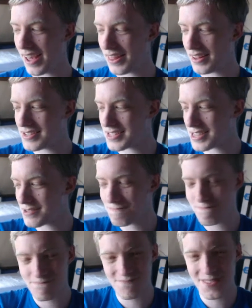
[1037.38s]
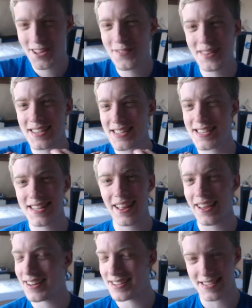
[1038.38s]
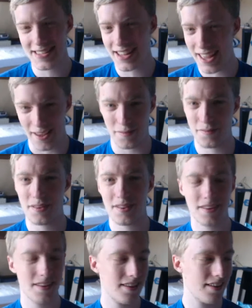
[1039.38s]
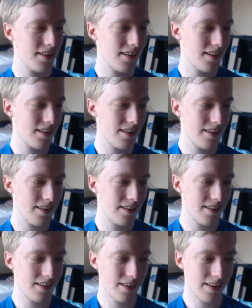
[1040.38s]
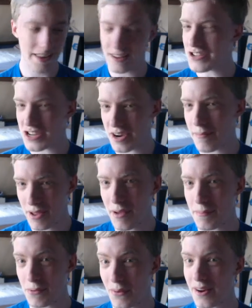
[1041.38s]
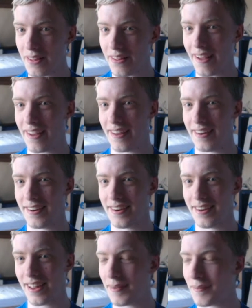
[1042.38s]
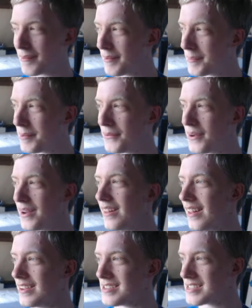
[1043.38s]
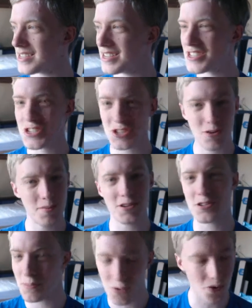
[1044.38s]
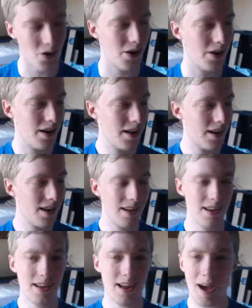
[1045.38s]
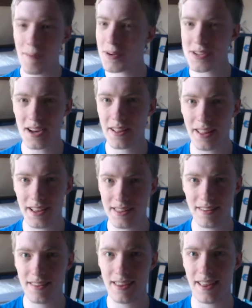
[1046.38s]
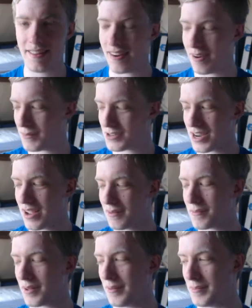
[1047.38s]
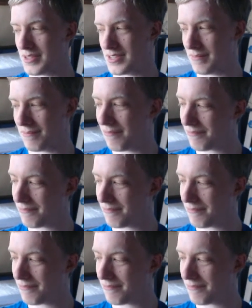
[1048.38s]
and then just even the slightest gift can cheer me up quite a lot, and can make me realize so much more how much I like these kids and how much I am gonna miss them.